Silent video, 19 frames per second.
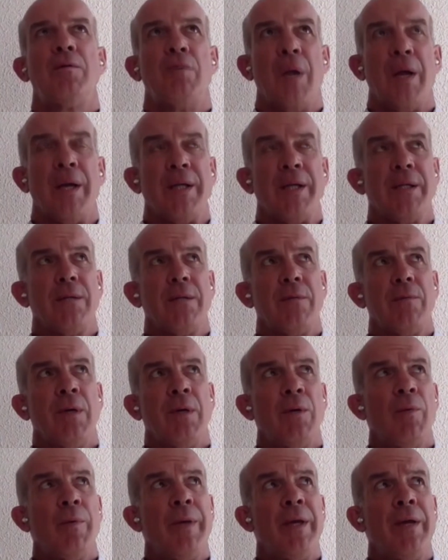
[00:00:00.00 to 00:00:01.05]
Right.
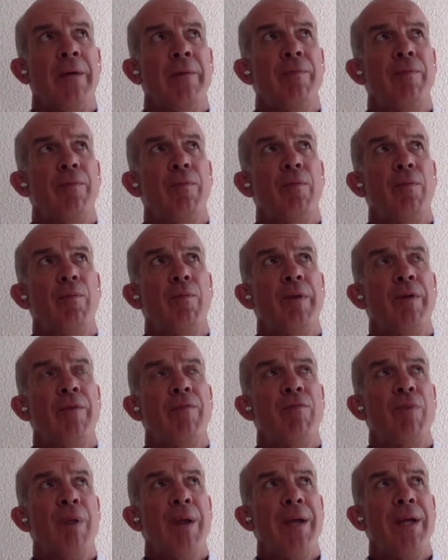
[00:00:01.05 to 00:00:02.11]
Well, we've
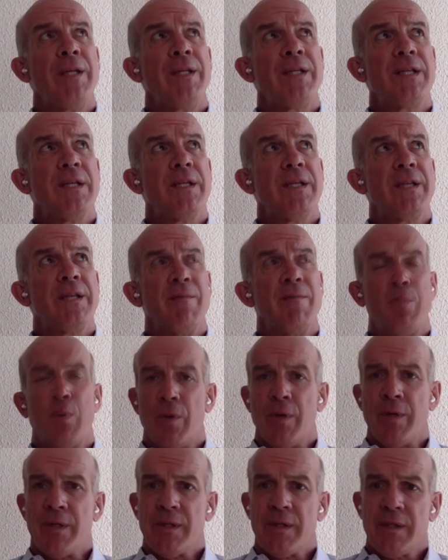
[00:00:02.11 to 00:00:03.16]
raised 7
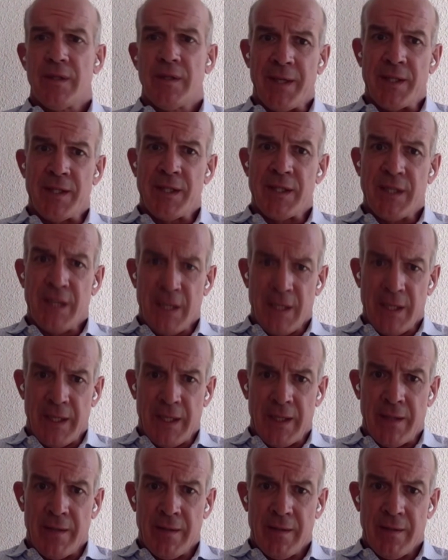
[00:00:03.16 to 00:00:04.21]
million
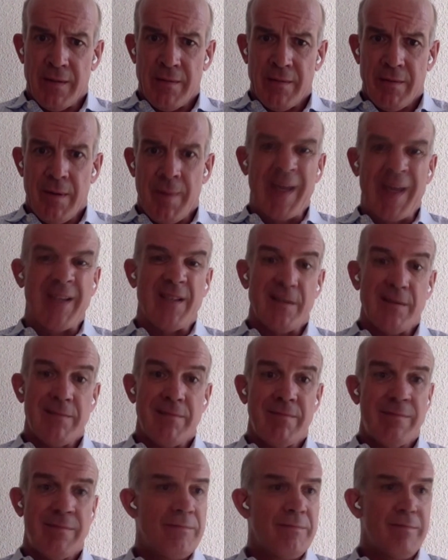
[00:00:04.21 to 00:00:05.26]
sterling about
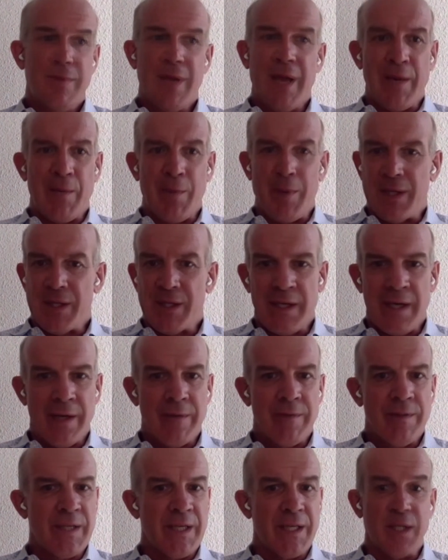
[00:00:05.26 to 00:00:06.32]
8 weeks ago,
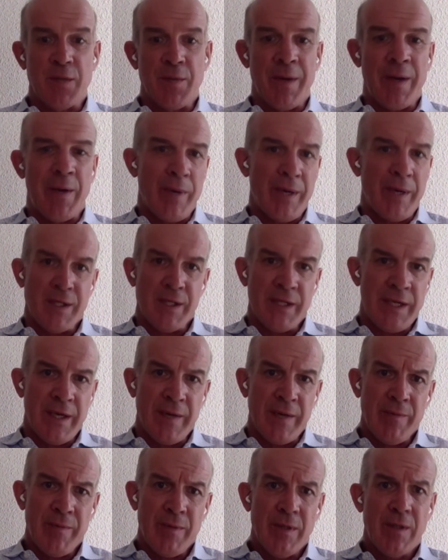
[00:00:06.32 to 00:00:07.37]
6 to 8 weeks ago.
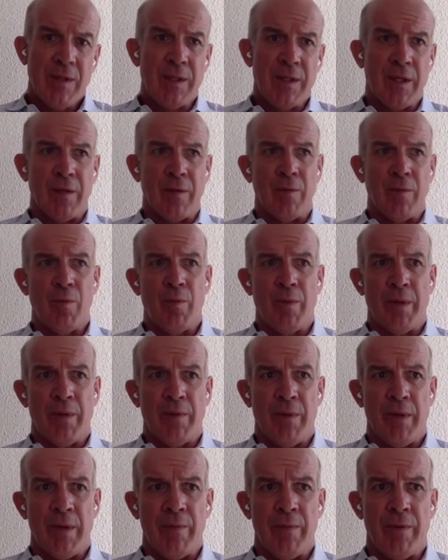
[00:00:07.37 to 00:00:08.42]
So we've
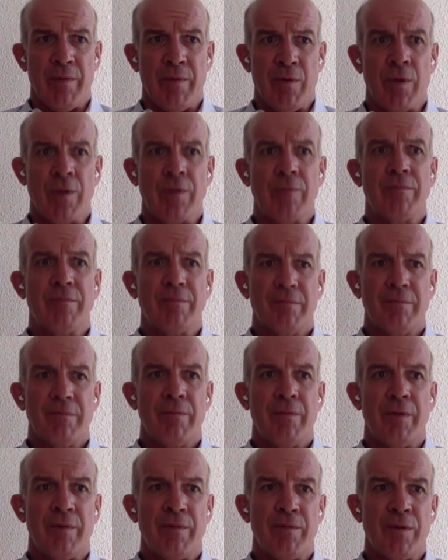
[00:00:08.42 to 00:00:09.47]
got
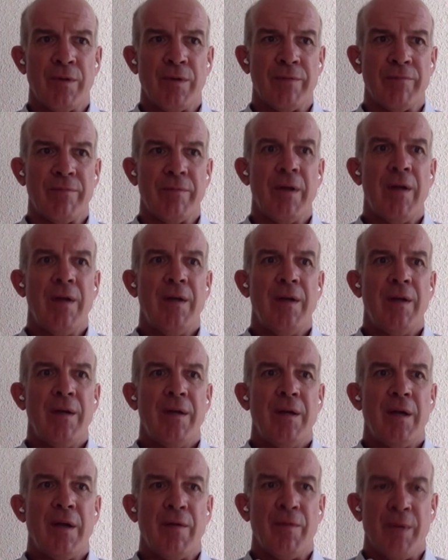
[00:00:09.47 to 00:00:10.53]
a
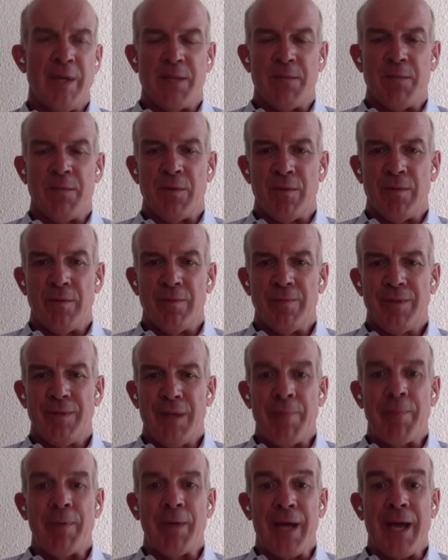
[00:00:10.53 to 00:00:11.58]
reasonable
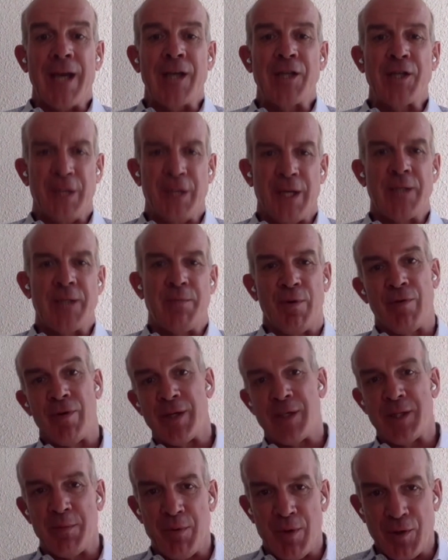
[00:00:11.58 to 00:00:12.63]
lump of cash there to
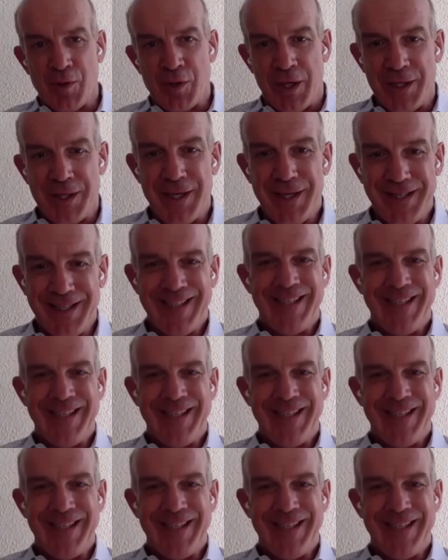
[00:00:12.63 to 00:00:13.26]
progress the project.